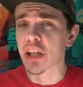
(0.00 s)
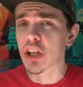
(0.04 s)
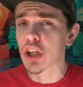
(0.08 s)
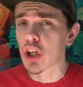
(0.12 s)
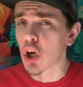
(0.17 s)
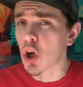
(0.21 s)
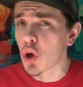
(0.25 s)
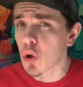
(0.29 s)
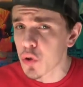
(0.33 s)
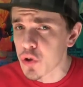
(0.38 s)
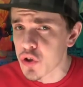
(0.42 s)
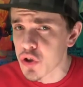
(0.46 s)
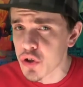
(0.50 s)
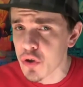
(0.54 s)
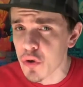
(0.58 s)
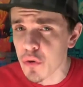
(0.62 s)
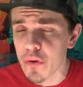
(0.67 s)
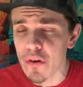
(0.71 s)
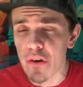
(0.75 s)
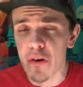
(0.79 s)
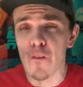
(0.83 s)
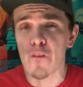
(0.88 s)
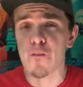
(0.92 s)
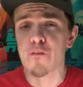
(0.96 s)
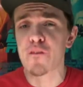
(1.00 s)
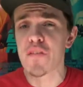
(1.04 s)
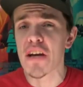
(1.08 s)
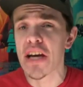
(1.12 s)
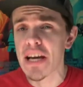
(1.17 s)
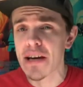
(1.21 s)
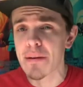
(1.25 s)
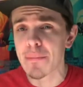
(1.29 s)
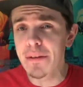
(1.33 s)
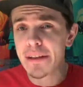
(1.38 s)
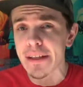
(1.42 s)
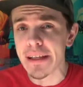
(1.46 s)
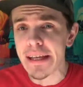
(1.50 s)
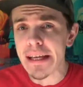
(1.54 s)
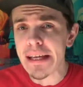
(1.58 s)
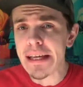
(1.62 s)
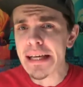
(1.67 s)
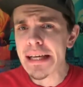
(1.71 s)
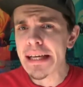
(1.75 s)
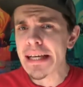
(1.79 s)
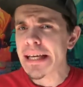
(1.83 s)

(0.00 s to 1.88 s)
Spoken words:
culture and her family.